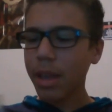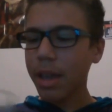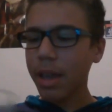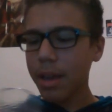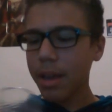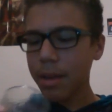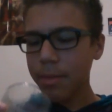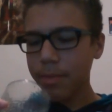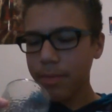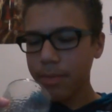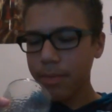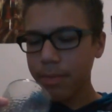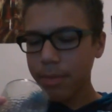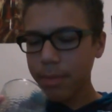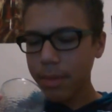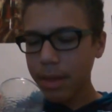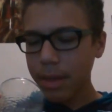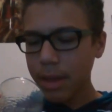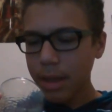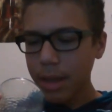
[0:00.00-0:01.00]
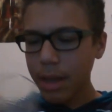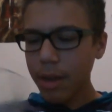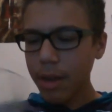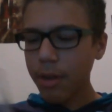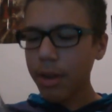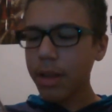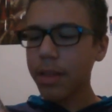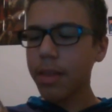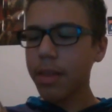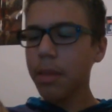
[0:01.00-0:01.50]
you
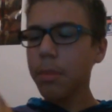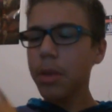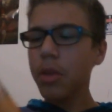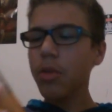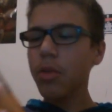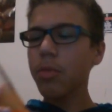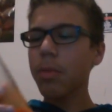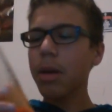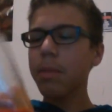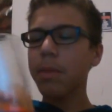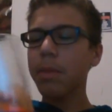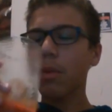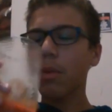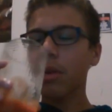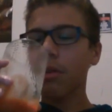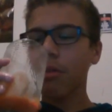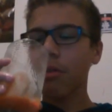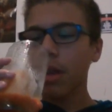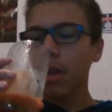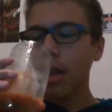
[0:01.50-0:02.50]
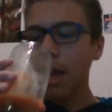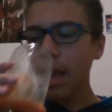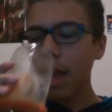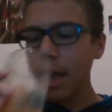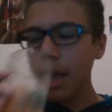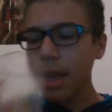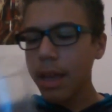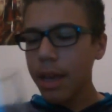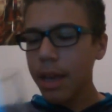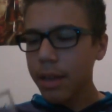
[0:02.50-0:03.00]
know, and some of you might be wondering,
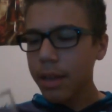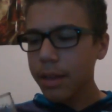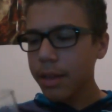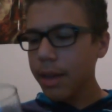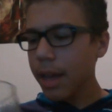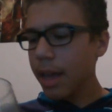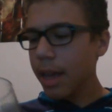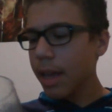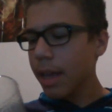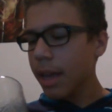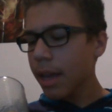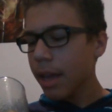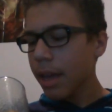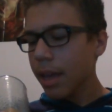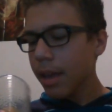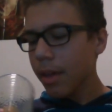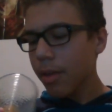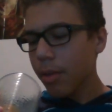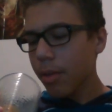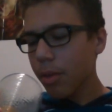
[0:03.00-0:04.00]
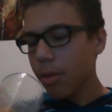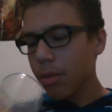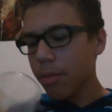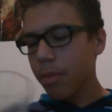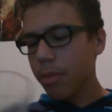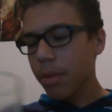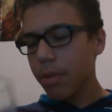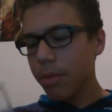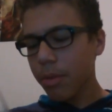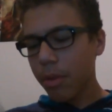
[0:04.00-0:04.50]
hey, Lede,
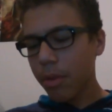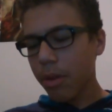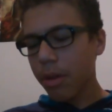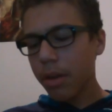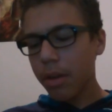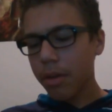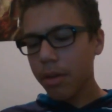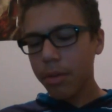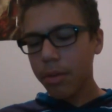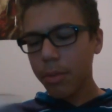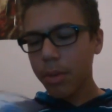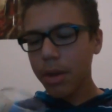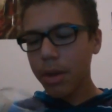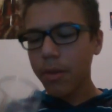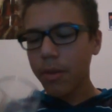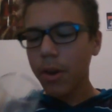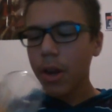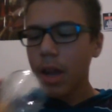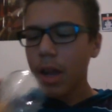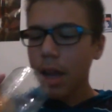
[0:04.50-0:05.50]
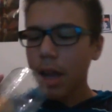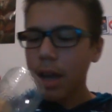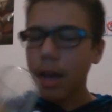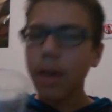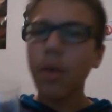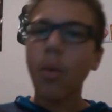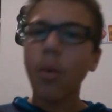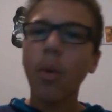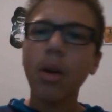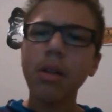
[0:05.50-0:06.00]
or Retro, or whatever,
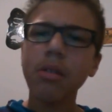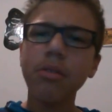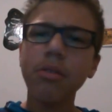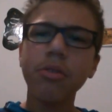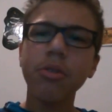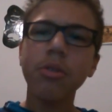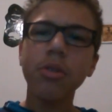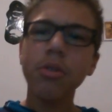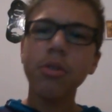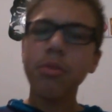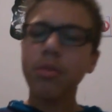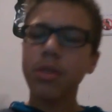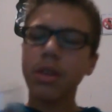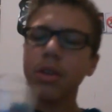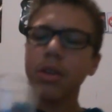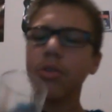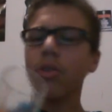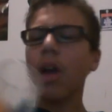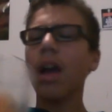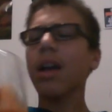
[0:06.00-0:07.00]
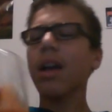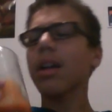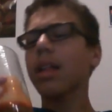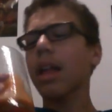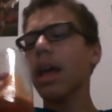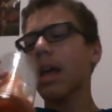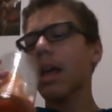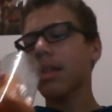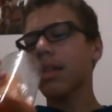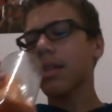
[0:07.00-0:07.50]
why aren't you using a shot
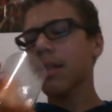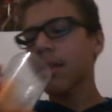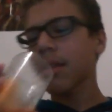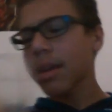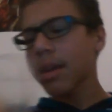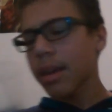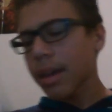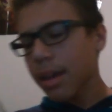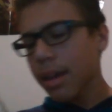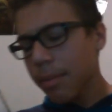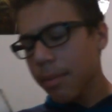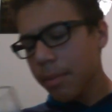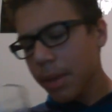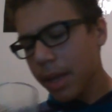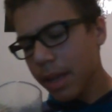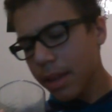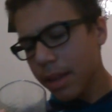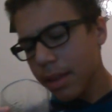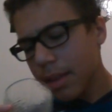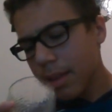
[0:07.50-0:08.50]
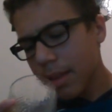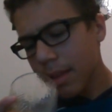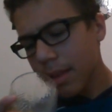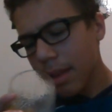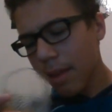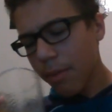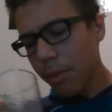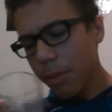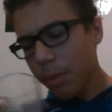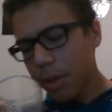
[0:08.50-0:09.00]
glass? Because
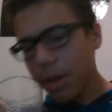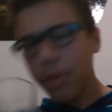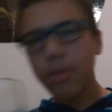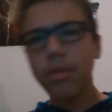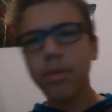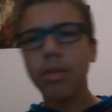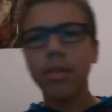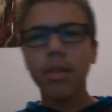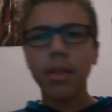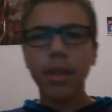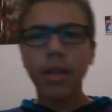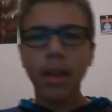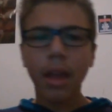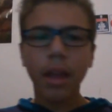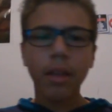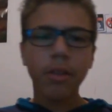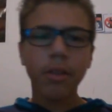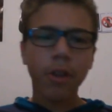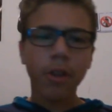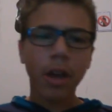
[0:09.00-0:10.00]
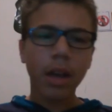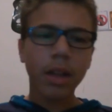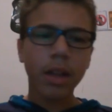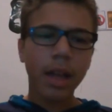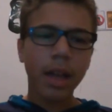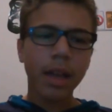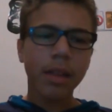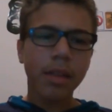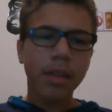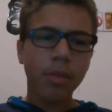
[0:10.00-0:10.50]
everyone knows shot
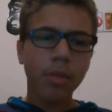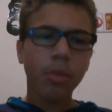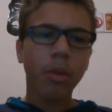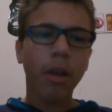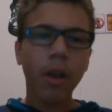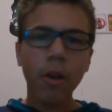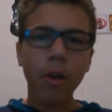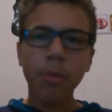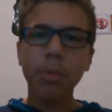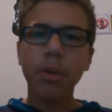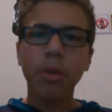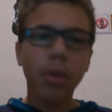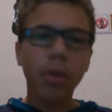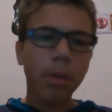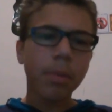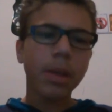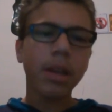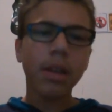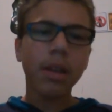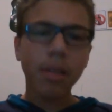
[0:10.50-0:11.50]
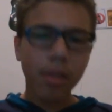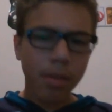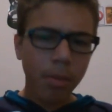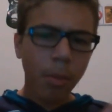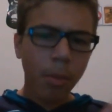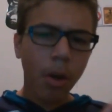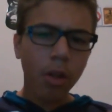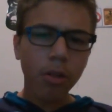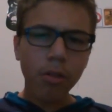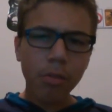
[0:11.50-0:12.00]
glasses will help you. I mean, it's
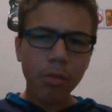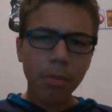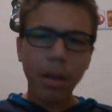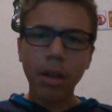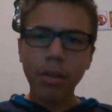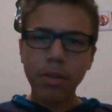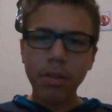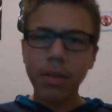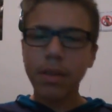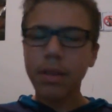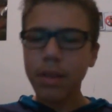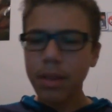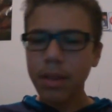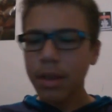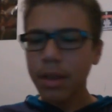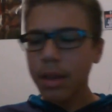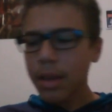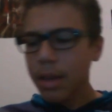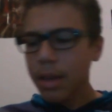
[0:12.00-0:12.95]
smaller amounts and